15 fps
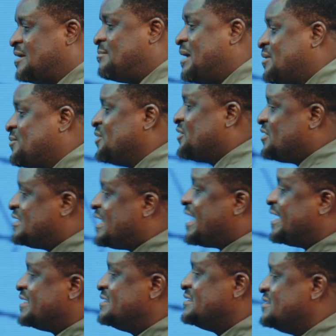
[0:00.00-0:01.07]
man will not
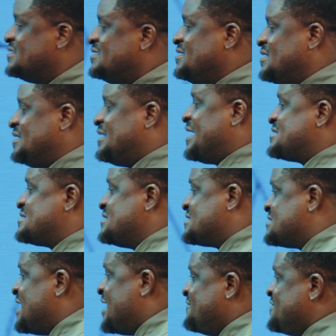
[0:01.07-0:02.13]
die. He died six
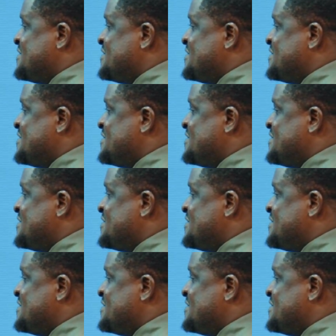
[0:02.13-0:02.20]
times, the